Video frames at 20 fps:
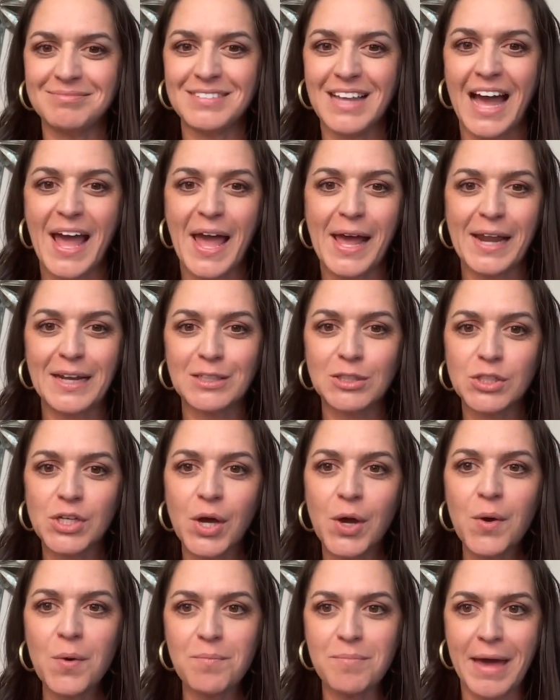I had a
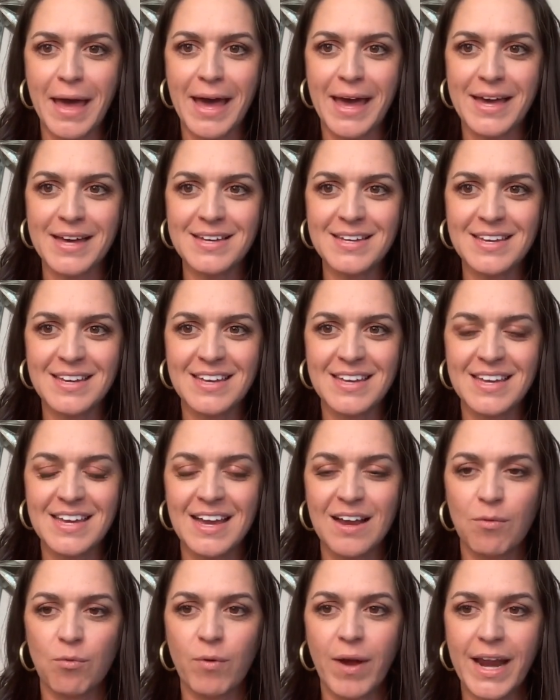tote bag
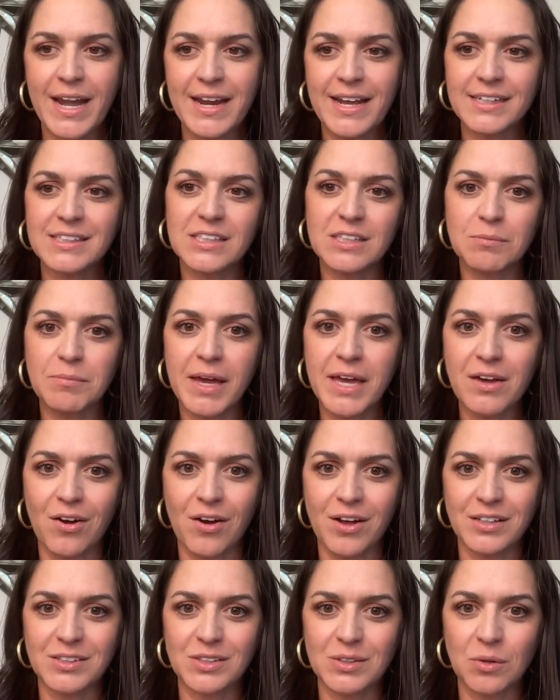right next to my
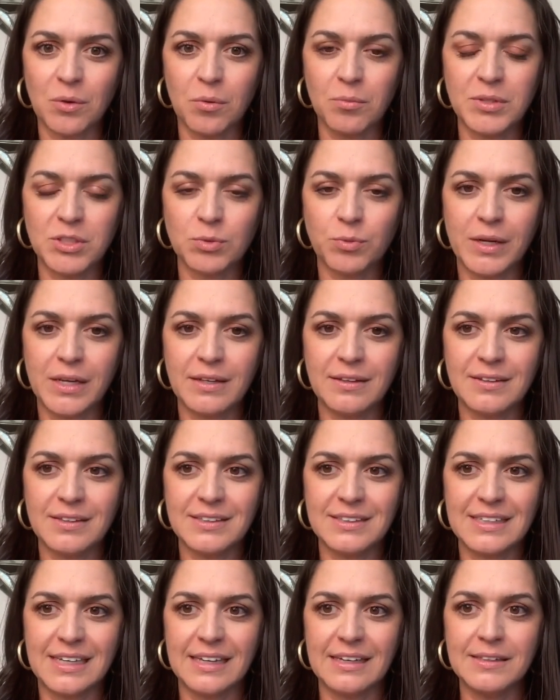console between the
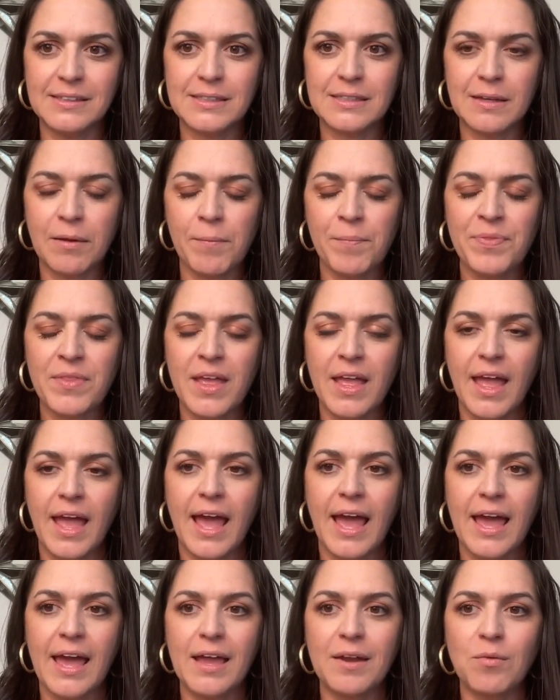seats.
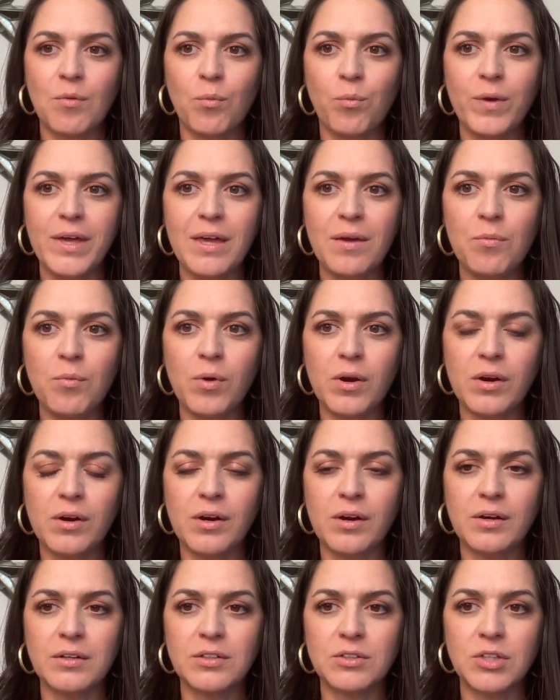And
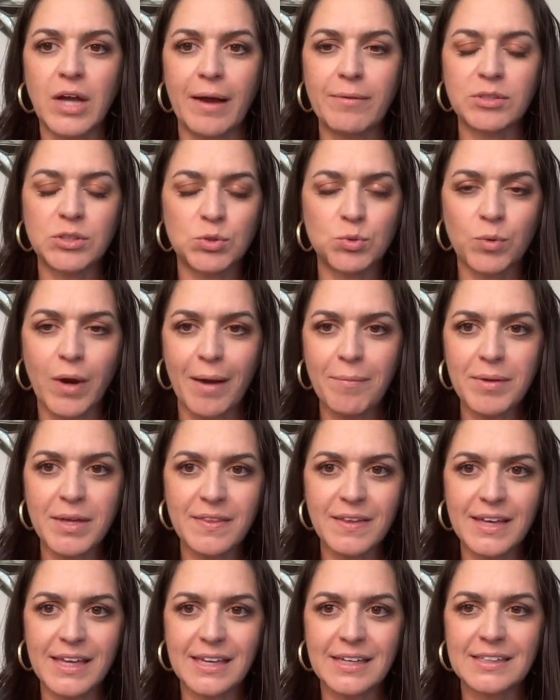I was dropping
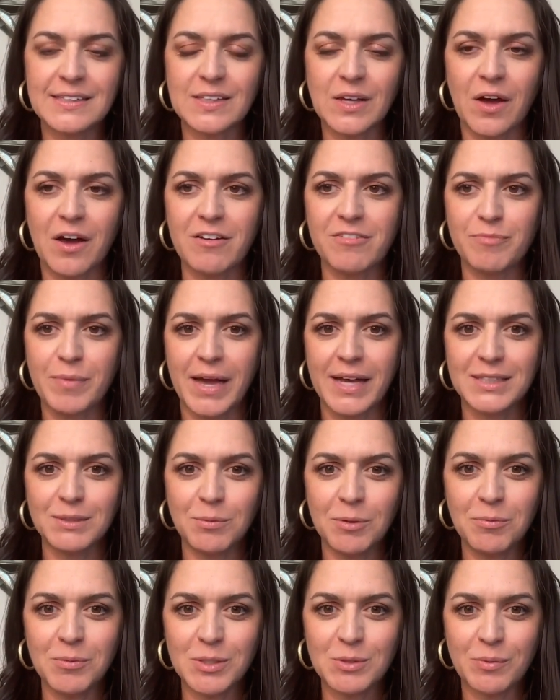the kids off. My
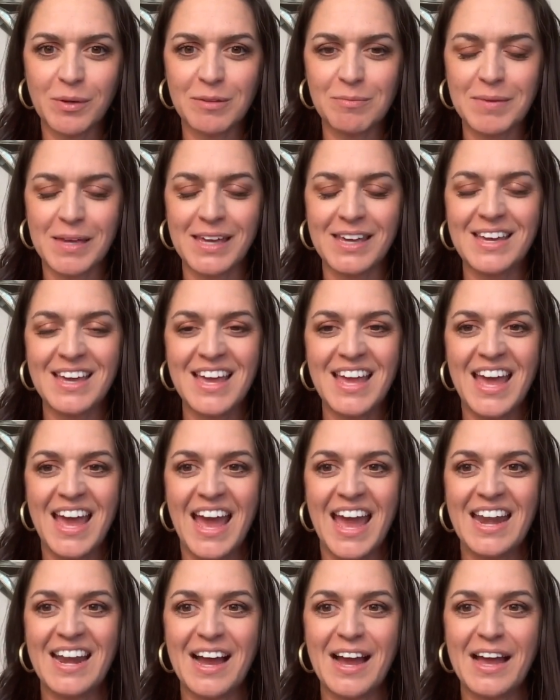husband was with me.
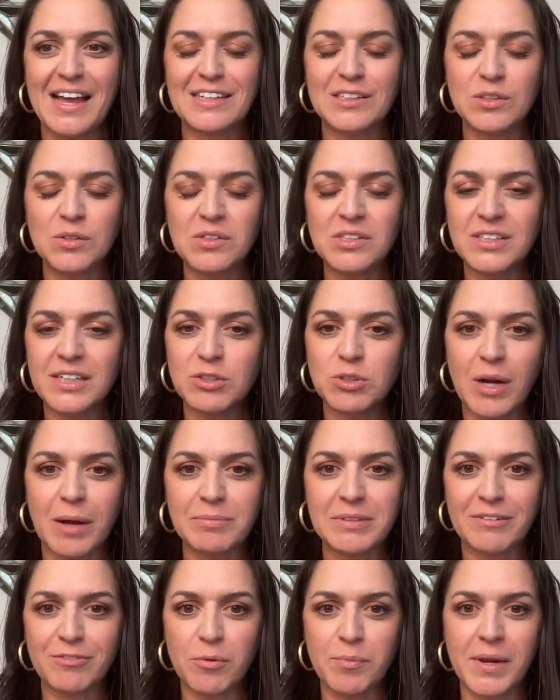And as soon as I dropped
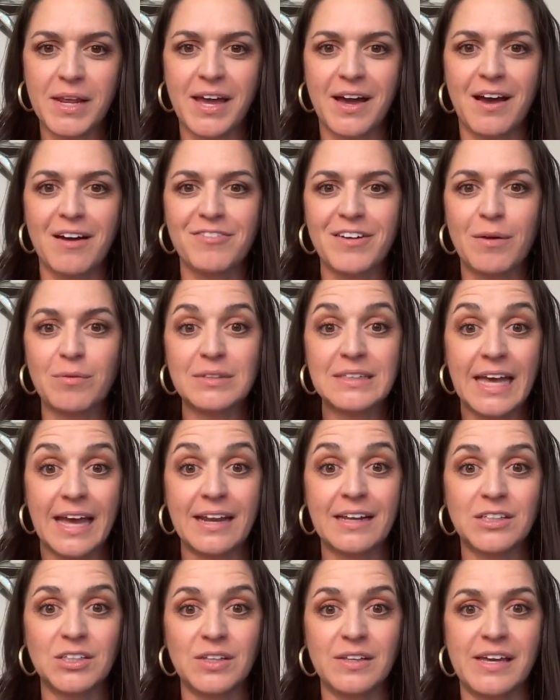everybody off, I was
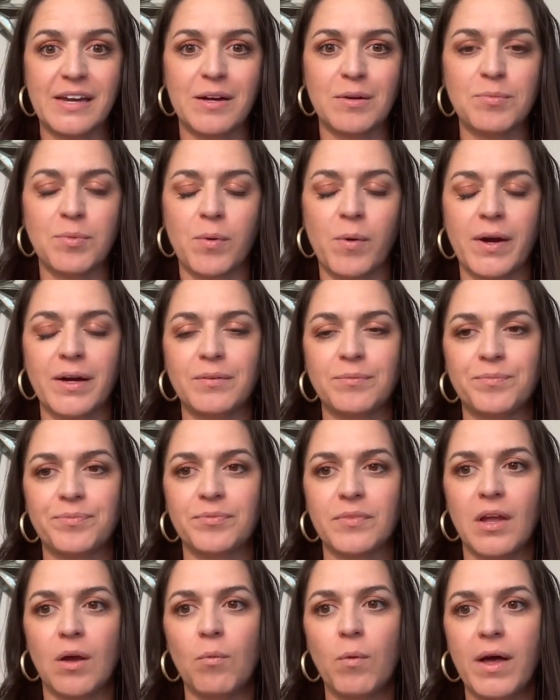heading to the airport.
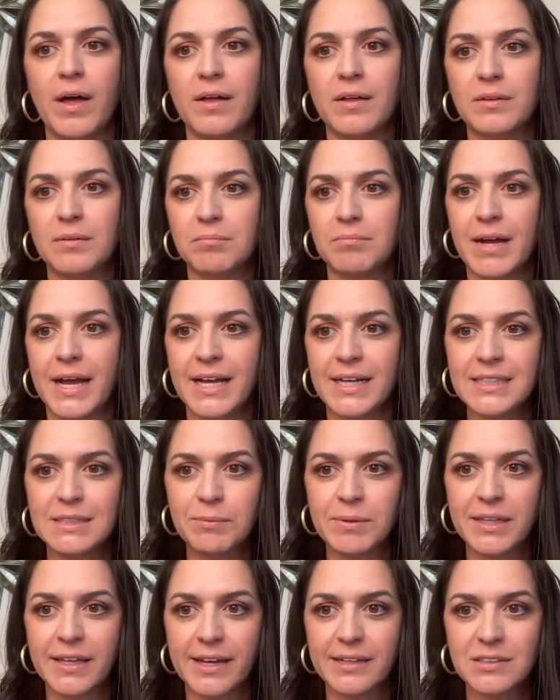Well, my
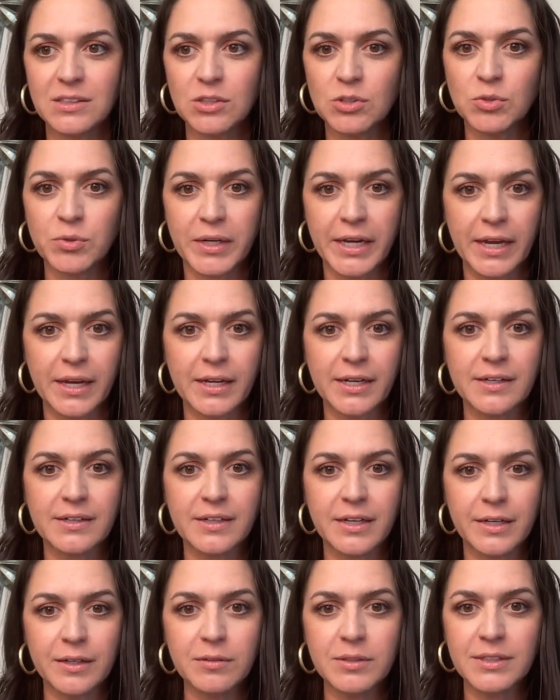husband likes to drink
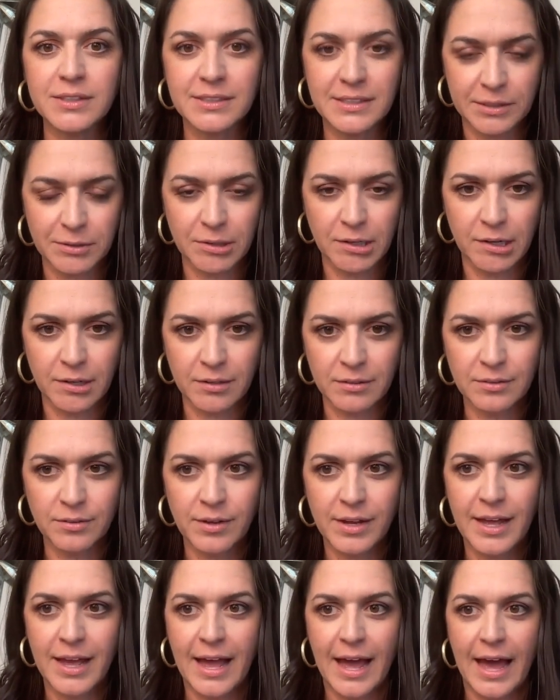Coke Zero
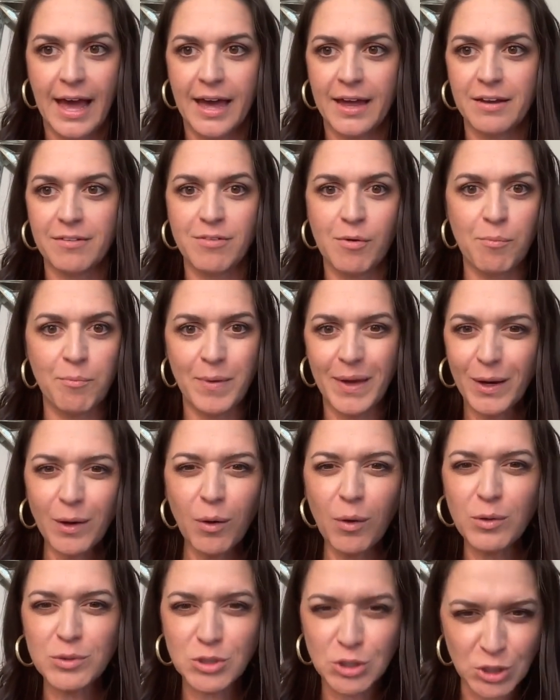out of a big
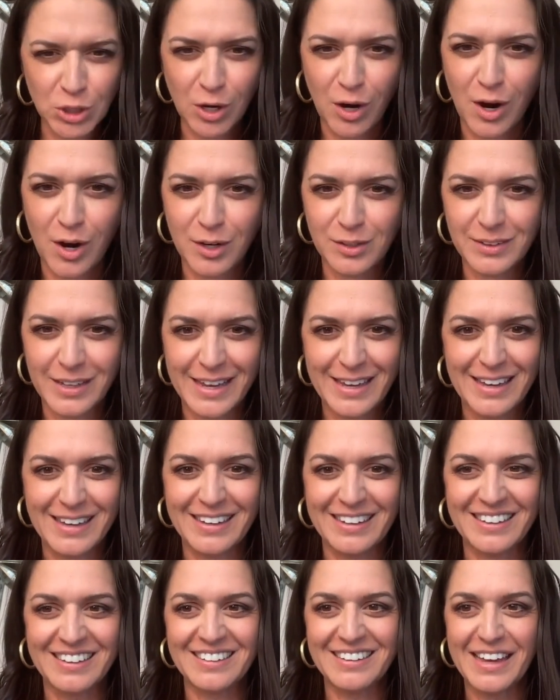old jar, like
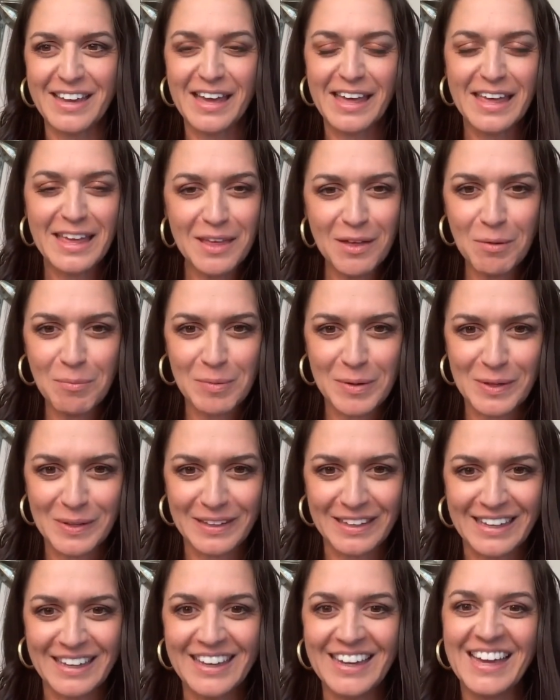a
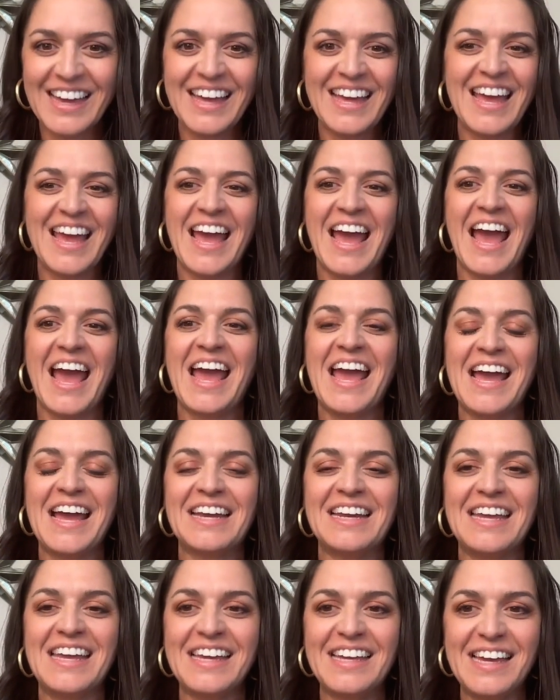hillbilly,
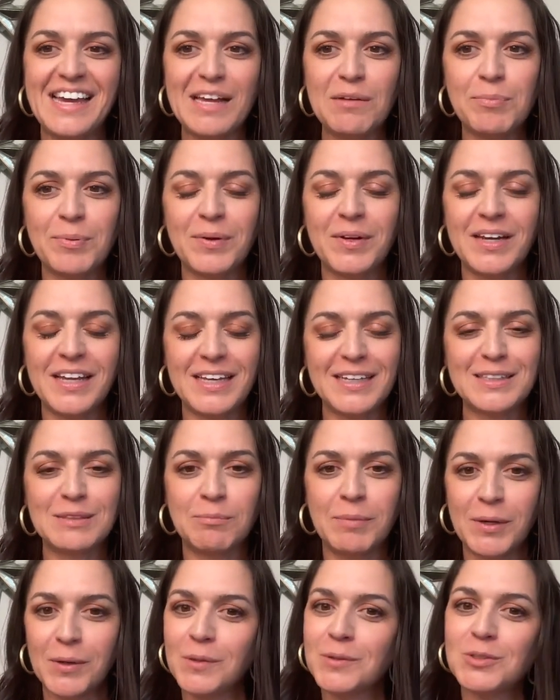and he had put his
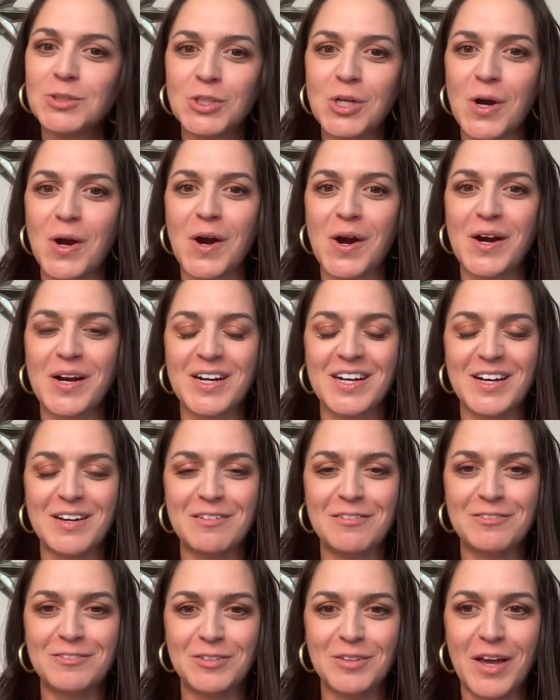big old jar
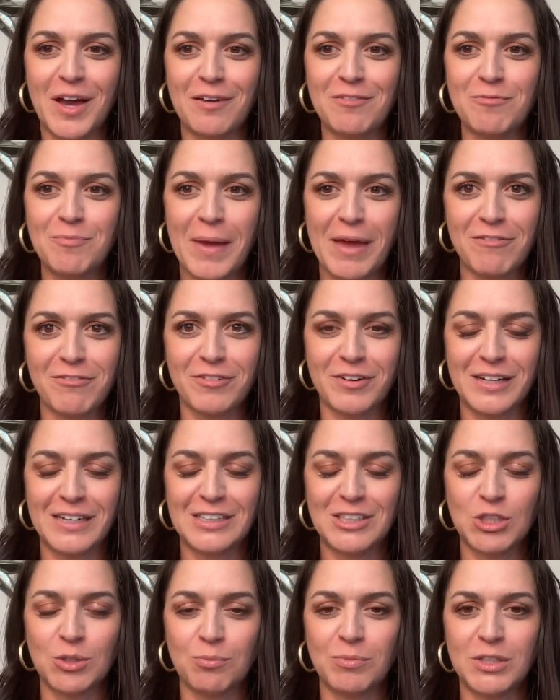of
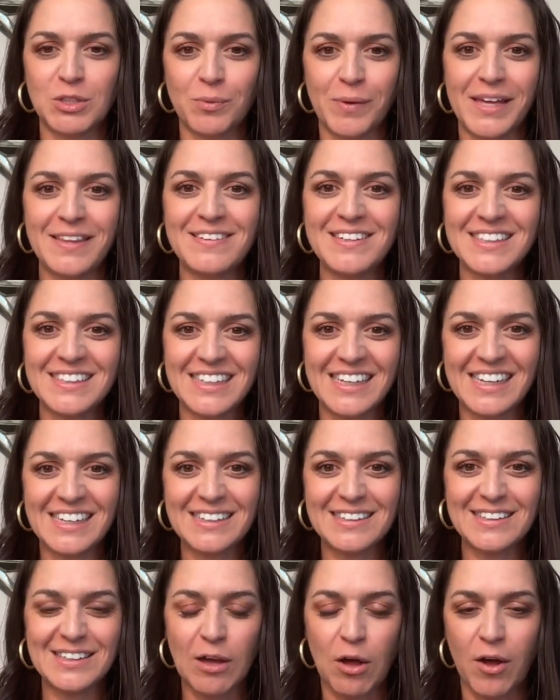beverage between the
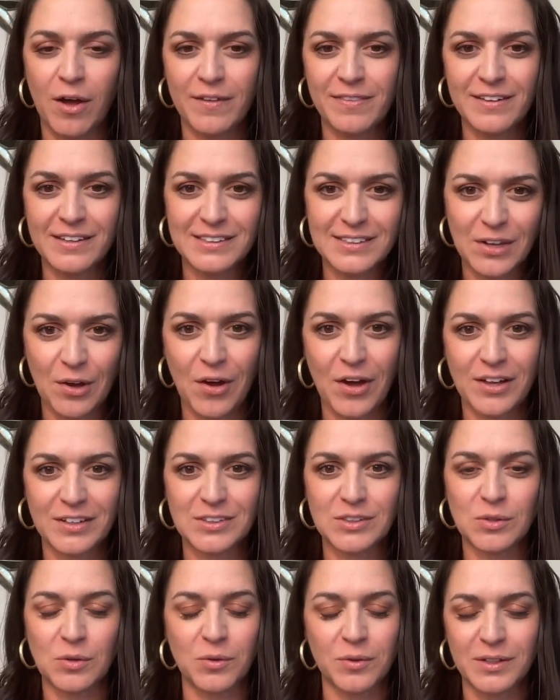seats on this
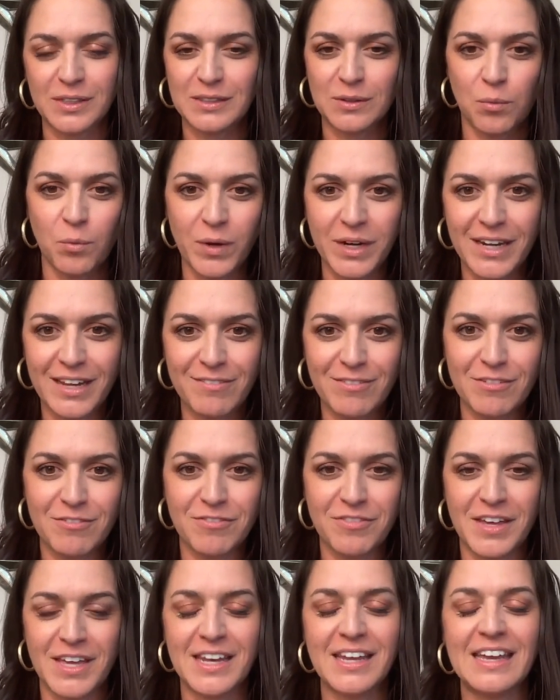console because it wouldn't even
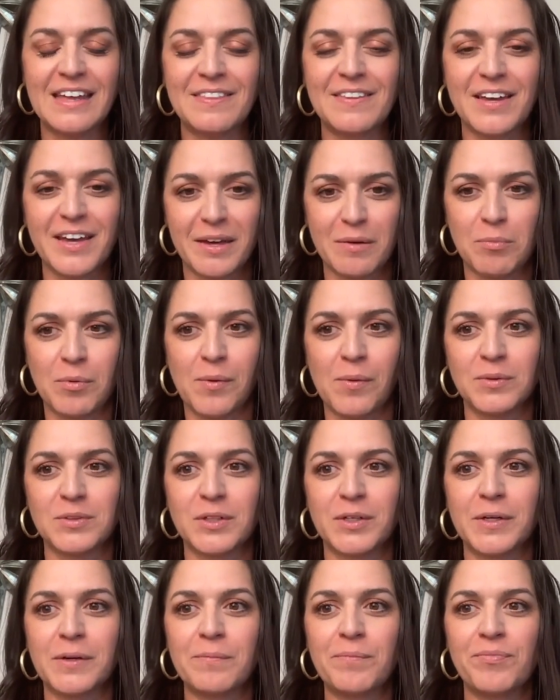fit in the cup
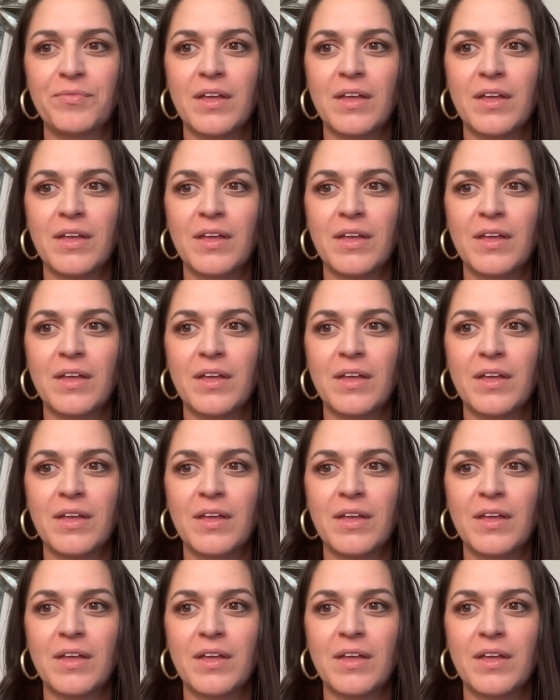holder.